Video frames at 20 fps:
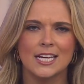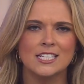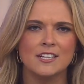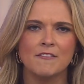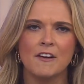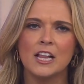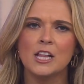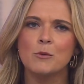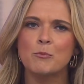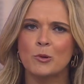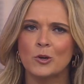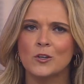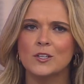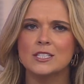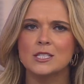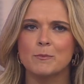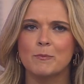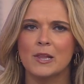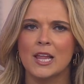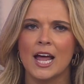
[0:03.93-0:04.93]
A
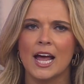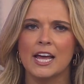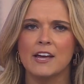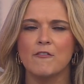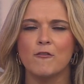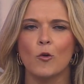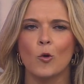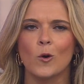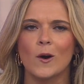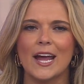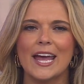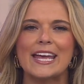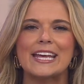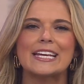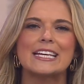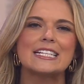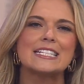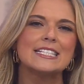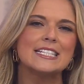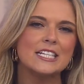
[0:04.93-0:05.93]
developer is applying for
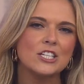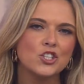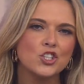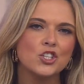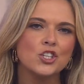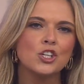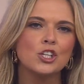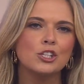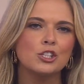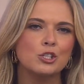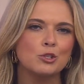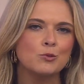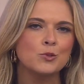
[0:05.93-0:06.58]
a conditional